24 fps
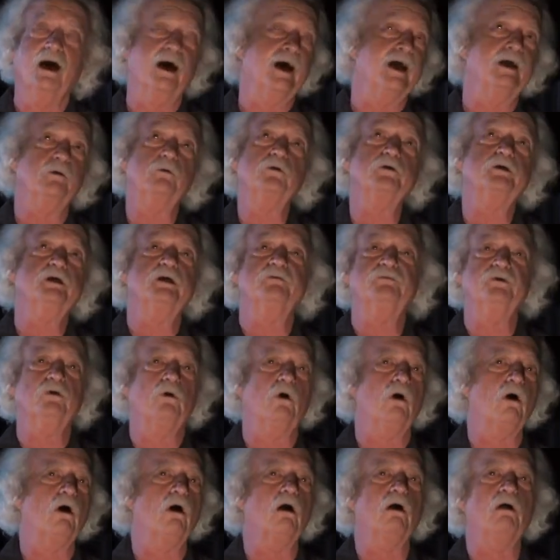I will give you
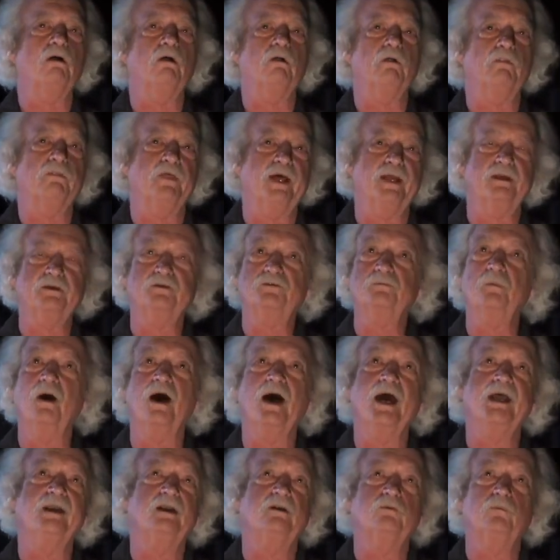all that is
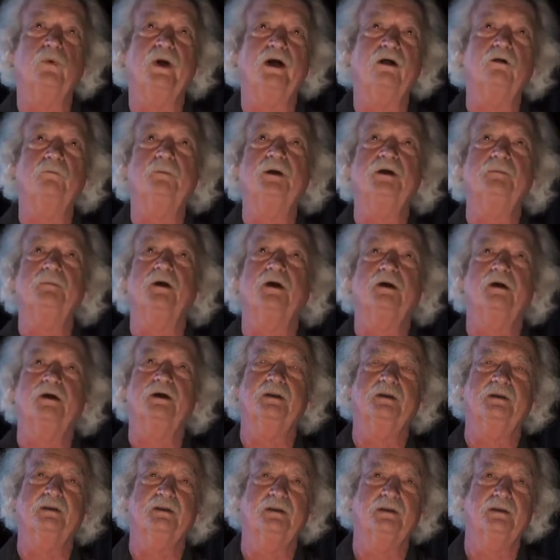mine and will be
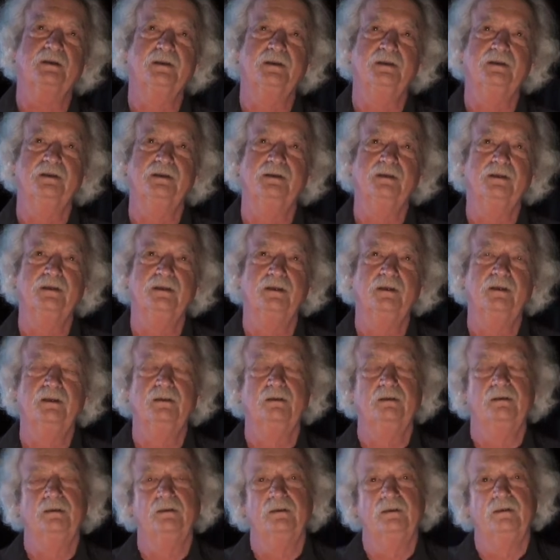mine.
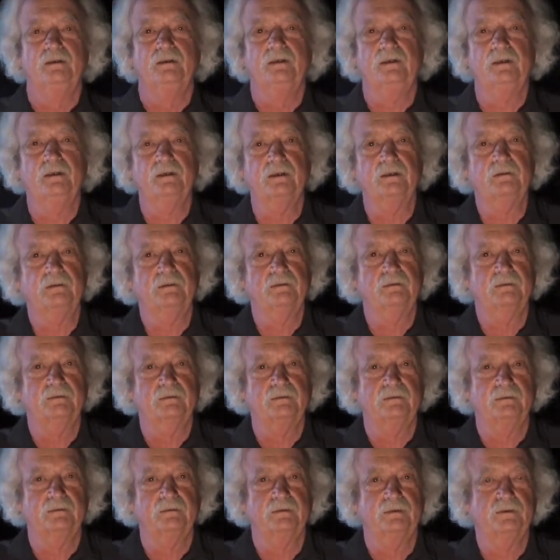It
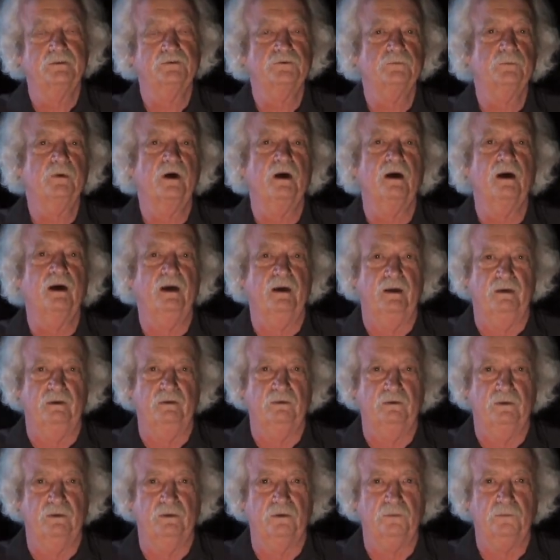is
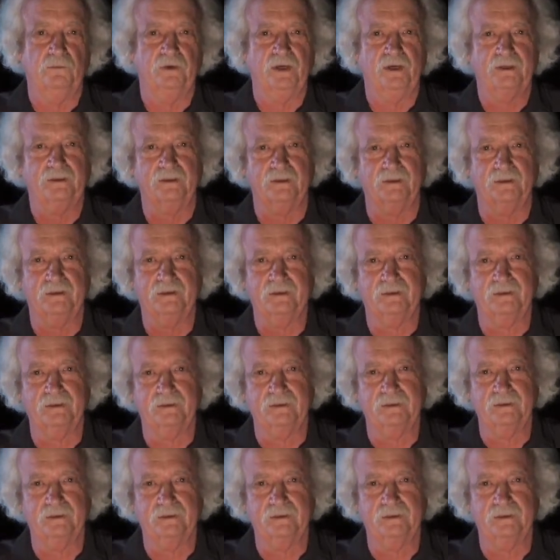mine already.